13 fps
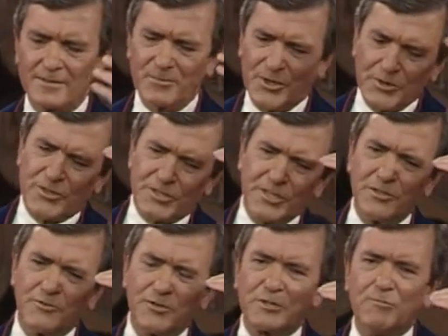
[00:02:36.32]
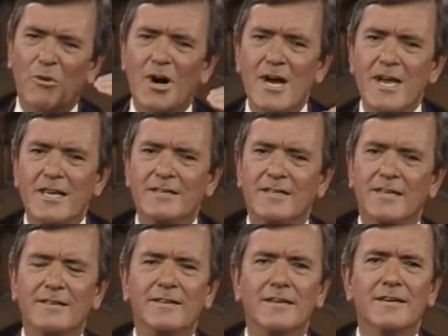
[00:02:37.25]
pierced into his mind,
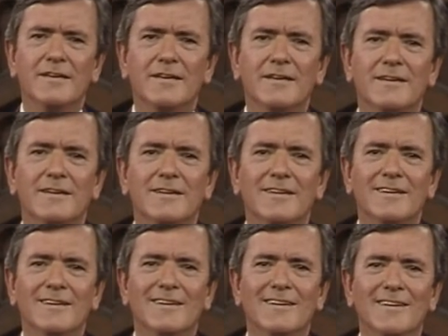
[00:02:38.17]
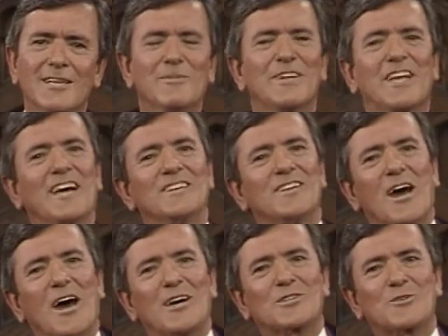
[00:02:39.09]
and he began
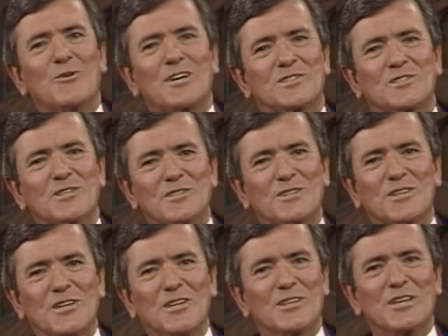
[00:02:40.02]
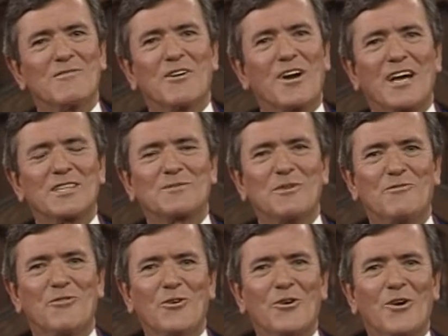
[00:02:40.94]
to ask questions that he had never asked
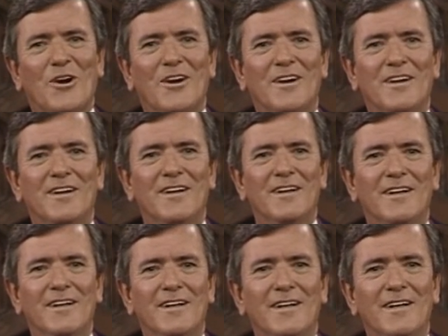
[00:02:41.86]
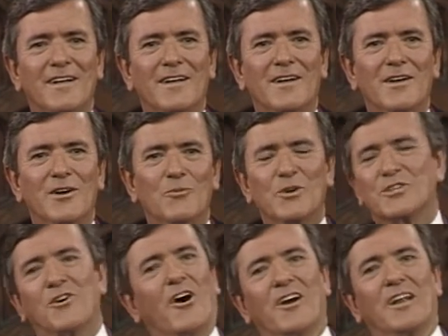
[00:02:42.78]
before.
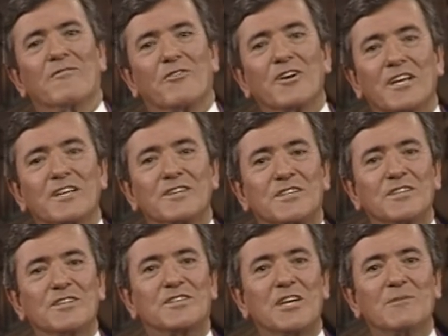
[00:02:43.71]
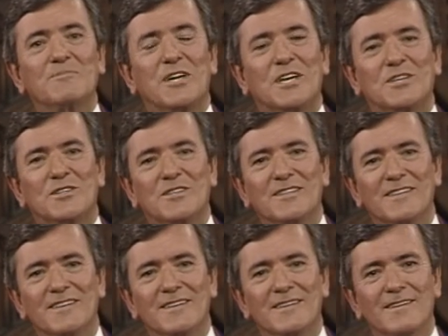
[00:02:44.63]
Would God ever lead us into temptation?
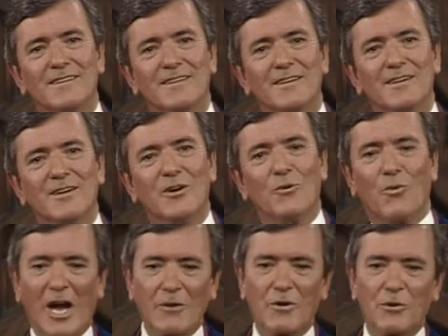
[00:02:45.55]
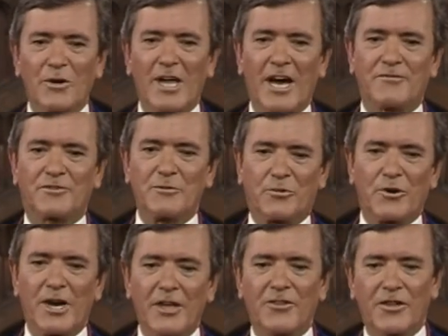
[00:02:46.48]
Why would we have to
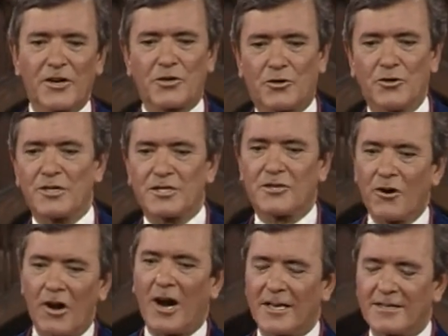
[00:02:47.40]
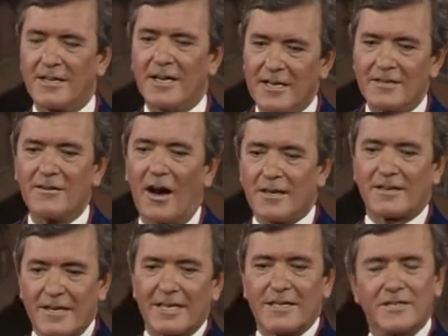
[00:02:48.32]
pray that a good God
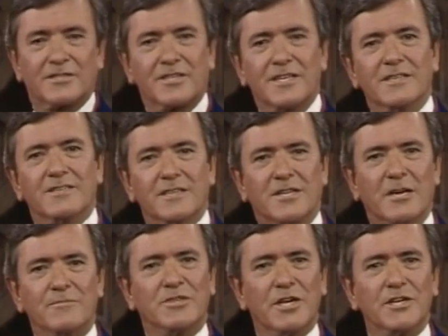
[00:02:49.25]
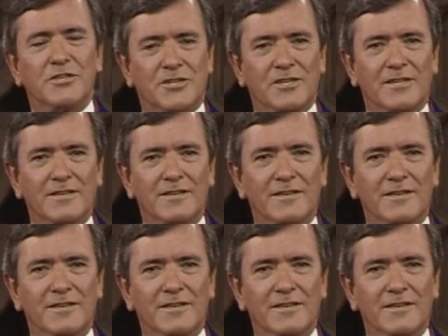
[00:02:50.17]
not lead us into temptation?